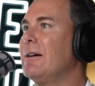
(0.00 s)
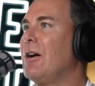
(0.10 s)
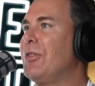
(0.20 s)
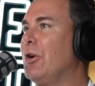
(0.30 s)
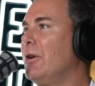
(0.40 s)

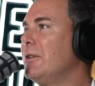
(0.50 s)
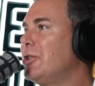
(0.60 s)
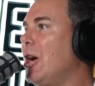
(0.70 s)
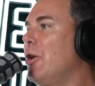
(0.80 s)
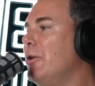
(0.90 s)
thought it
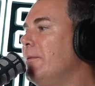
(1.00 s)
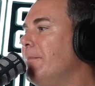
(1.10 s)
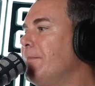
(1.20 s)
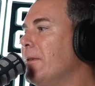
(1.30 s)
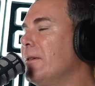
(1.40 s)
showed
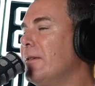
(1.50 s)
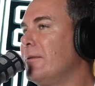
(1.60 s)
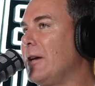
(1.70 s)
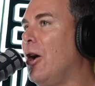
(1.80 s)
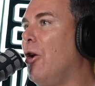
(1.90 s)

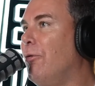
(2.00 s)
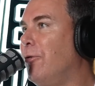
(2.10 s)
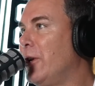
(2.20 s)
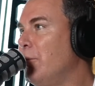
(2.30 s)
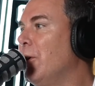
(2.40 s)
the whole
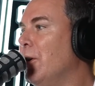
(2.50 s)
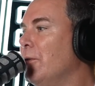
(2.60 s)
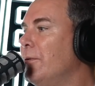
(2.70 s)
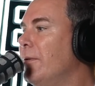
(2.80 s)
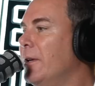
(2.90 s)
footy
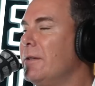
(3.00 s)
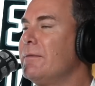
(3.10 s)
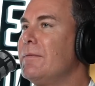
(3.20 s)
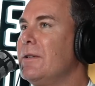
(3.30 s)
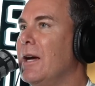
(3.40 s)
world that
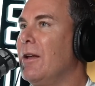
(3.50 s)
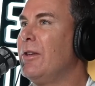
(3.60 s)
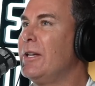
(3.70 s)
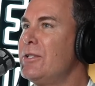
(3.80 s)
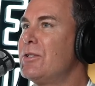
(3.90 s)

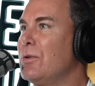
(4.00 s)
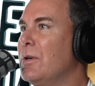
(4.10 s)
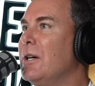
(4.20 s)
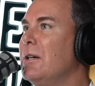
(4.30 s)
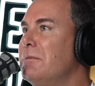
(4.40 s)
these two
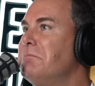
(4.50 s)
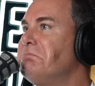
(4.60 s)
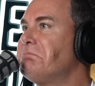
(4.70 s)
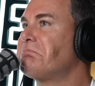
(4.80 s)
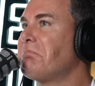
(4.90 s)
are
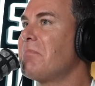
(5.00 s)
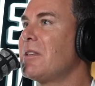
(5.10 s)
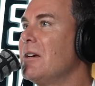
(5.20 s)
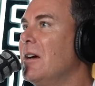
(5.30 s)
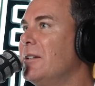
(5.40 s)

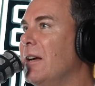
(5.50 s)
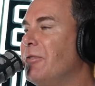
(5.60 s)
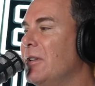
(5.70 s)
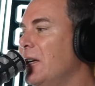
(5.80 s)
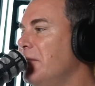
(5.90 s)

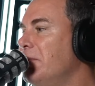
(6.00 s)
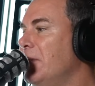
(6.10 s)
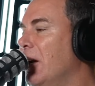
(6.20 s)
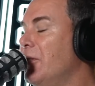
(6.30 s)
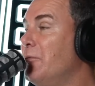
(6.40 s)
definitely
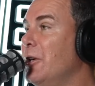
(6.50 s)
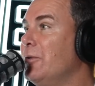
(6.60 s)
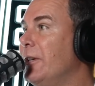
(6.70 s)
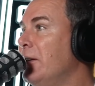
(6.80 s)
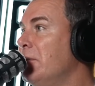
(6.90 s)
the real
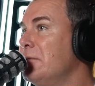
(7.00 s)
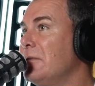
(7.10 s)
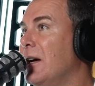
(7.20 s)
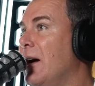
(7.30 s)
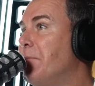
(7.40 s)
deal.
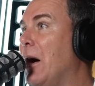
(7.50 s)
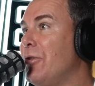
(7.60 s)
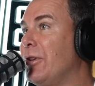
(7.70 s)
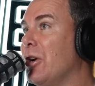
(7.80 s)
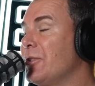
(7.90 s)

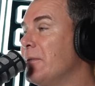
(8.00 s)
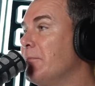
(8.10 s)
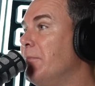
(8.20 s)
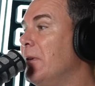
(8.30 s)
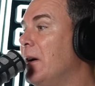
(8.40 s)
Both have got some